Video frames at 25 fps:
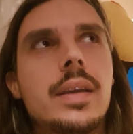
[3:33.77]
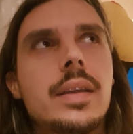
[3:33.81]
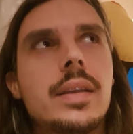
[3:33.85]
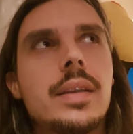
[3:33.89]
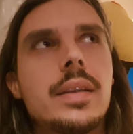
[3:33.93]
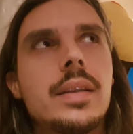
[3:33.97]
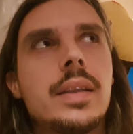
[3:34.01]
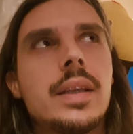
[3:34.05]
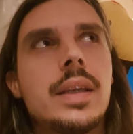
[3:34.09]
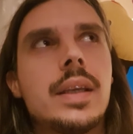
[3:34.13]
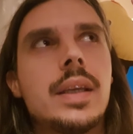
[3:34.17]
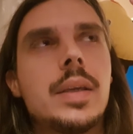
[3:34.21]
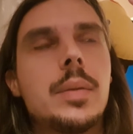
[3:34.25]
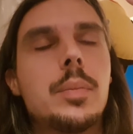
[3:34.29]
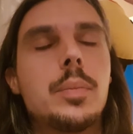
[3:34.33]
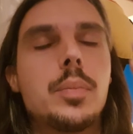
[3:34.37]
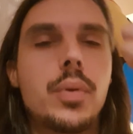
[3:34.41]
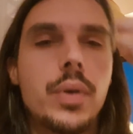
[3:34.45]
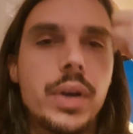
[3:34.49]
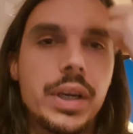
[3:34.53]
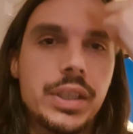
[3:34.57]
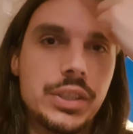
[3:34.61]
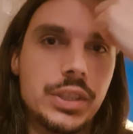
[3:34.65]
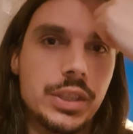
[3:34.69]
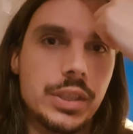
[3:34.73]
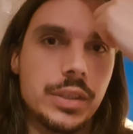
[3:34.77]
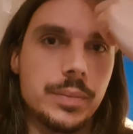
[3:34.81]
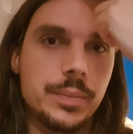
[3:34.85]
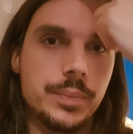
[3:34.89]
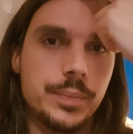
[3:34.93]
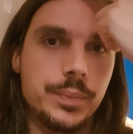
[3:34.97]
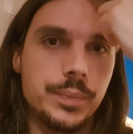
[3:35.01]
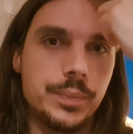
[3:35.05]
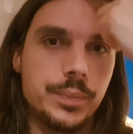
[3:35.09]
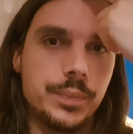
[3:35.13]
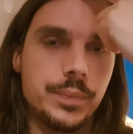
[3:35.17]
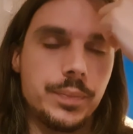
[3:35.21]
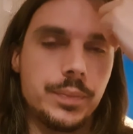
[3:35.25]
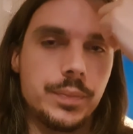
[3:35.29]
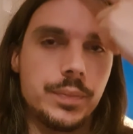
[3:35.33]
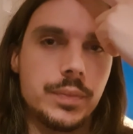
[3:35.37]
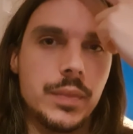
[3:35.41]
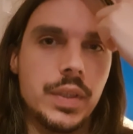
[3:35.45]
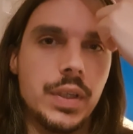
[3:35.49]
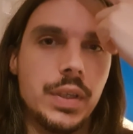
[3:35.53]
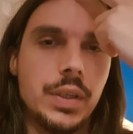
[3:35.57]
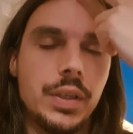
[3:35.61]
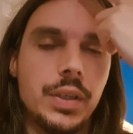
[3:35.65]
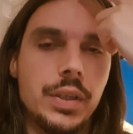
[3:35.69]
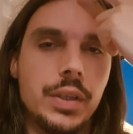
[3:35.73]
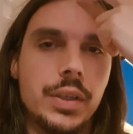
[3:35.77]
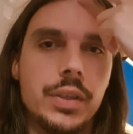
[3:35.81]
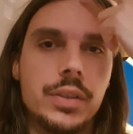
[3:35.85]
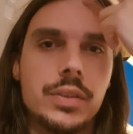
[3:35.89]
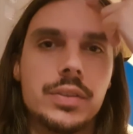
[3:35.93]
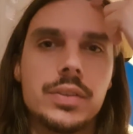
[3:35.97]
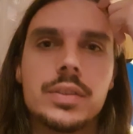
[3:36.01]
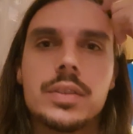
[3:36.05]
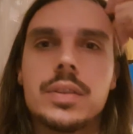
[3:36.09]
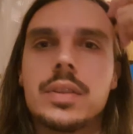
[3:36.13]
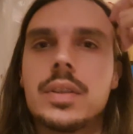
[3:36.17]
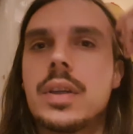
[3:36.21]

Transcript: The pressure that you use.